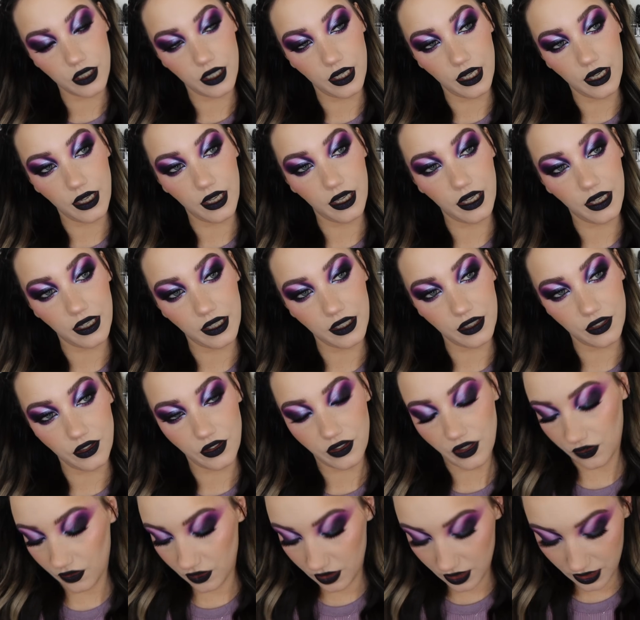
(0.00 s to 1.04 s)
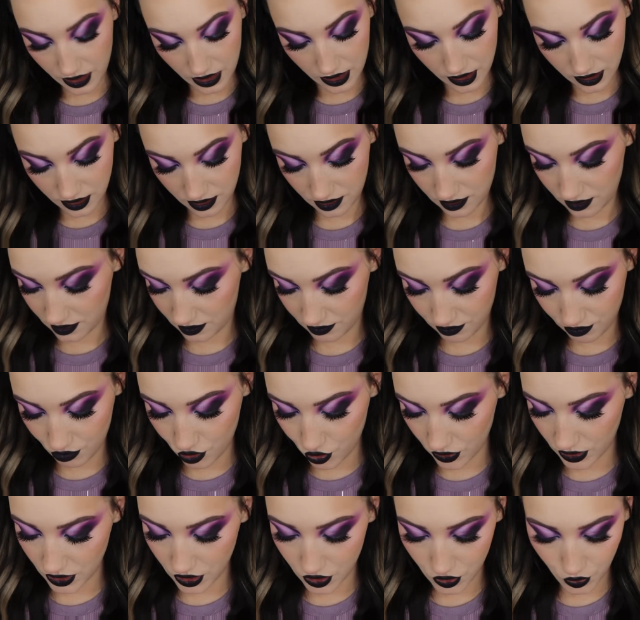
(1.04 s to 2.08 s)
It doesn't need
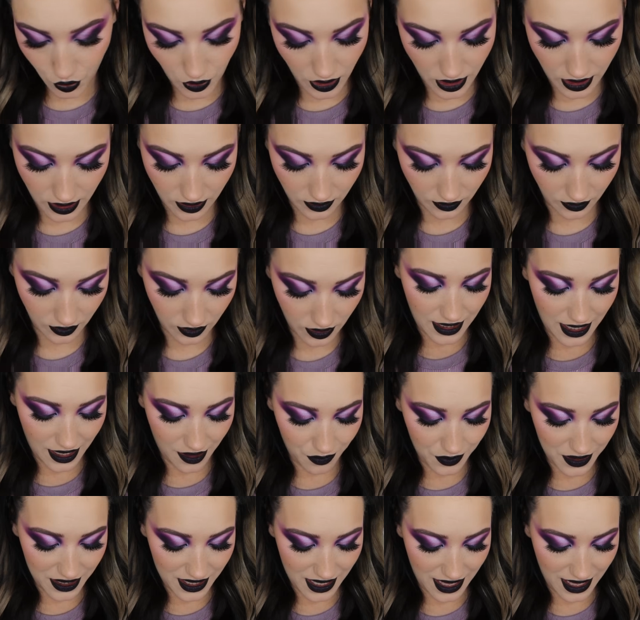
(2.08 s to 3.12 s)
more than twice. Then we